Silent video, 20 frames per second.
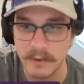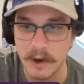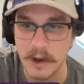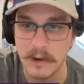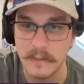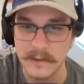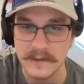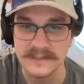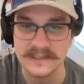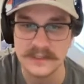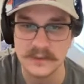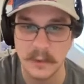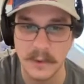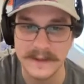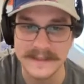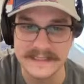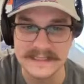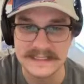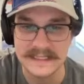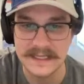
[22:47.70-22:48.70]
homers and
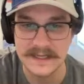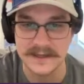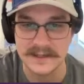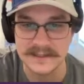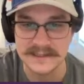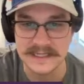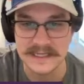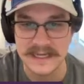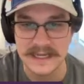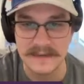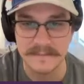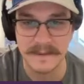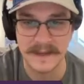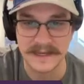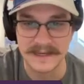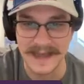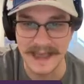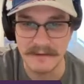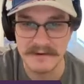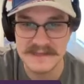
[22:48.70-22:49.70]
20 steals.
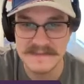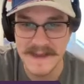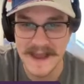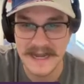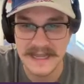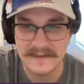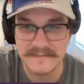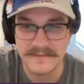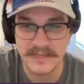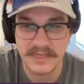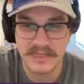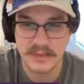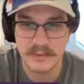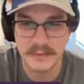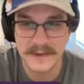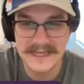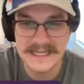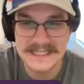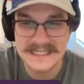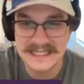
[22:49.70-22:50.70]
But now he's batting
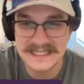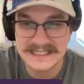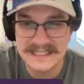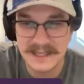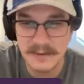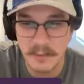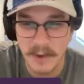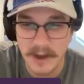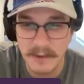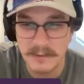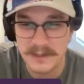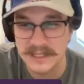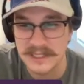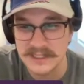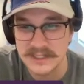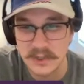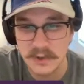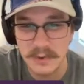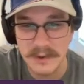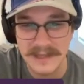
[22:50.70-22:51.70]
361 with a
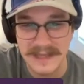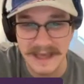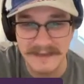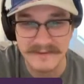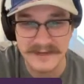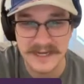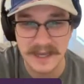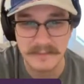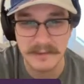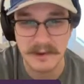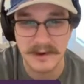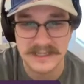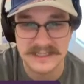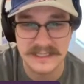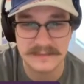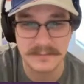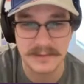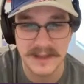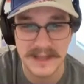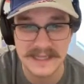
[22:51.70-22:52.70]
211
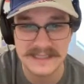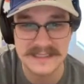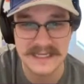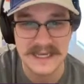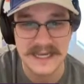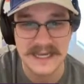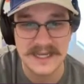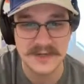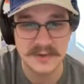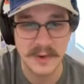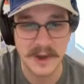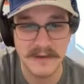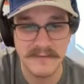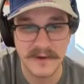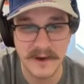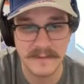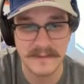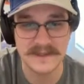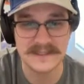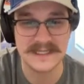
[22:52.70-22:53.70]
WRC plus, 12
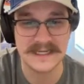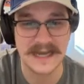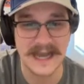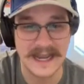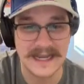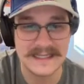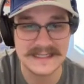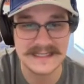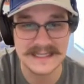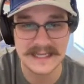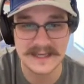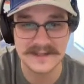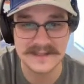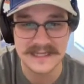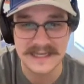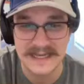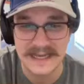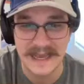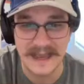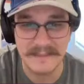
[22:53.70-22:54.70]
homers and 9 steals.
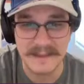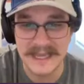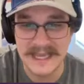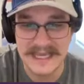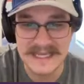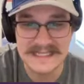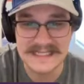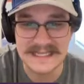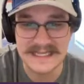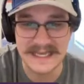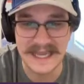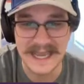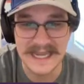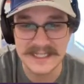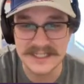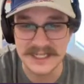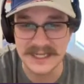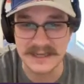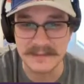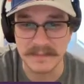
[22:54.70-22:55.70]
I mean, he's
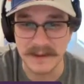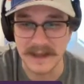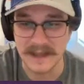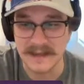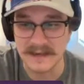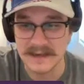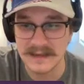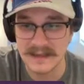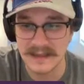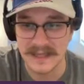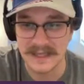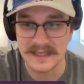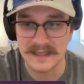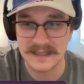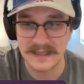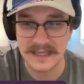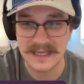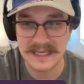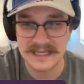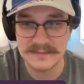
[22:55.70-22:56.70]
DHing, but like
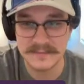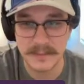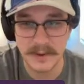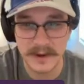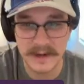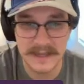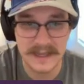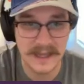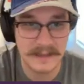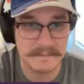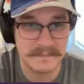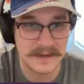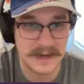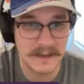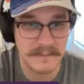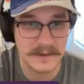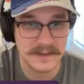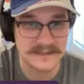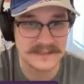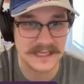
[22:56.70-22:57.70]
he's putting up
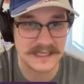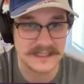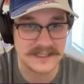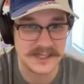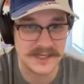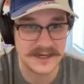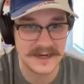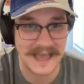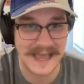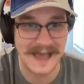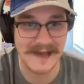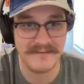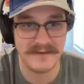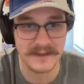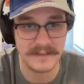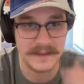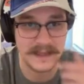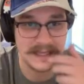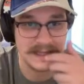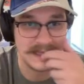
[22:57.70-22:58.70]
numbers that should have
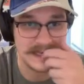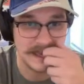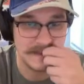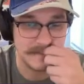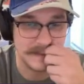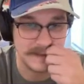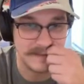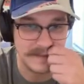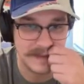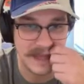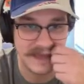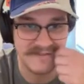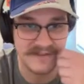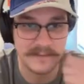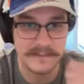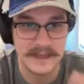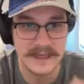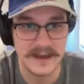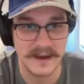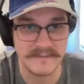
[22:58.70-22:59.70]
him in the
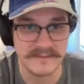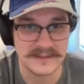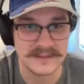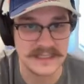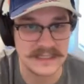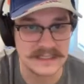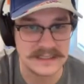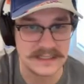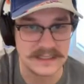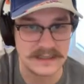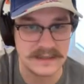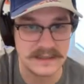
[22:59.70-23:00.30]
MVP conversation.